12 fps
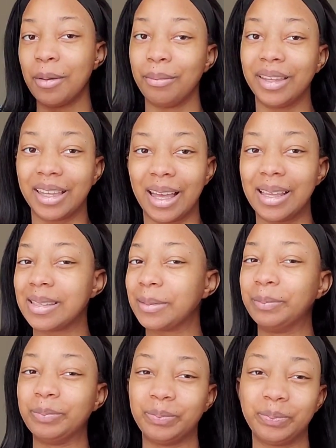Because
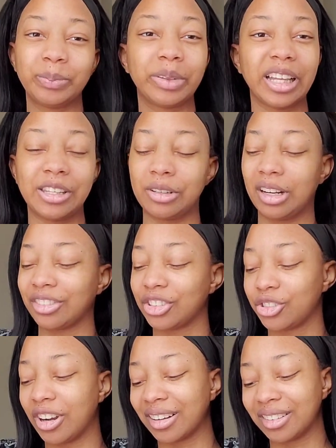please do not
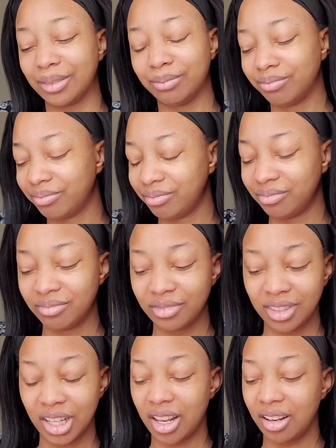distract him.
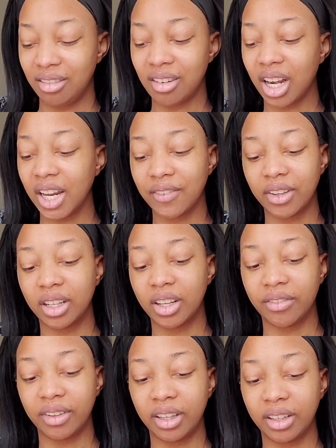Not even
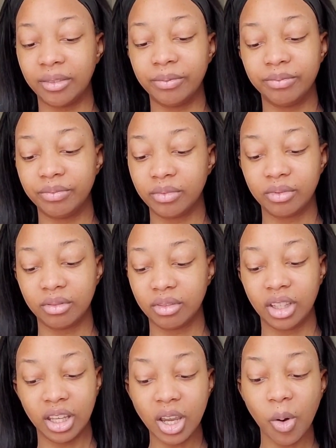if
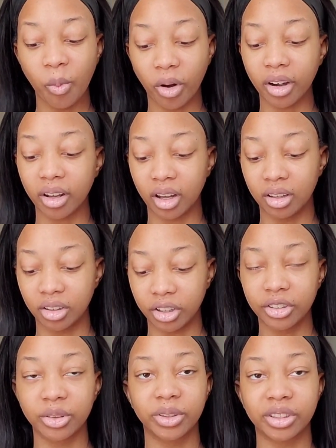he can work
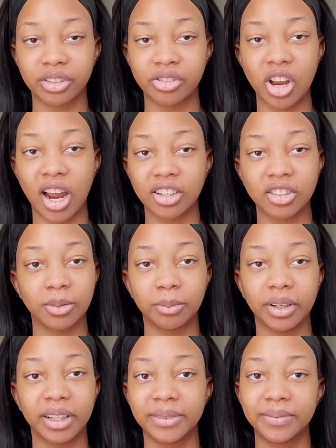alert through a distraction,
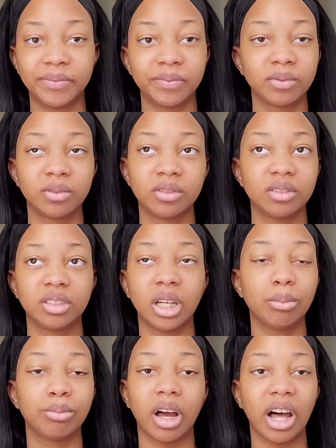but
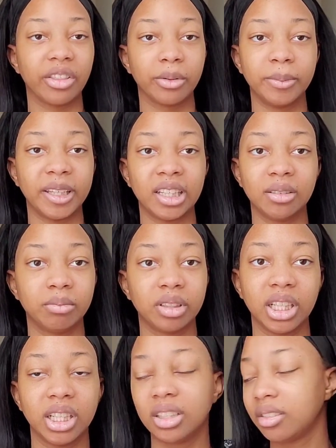don't bother me,
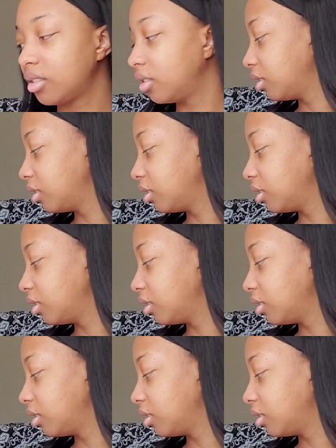please.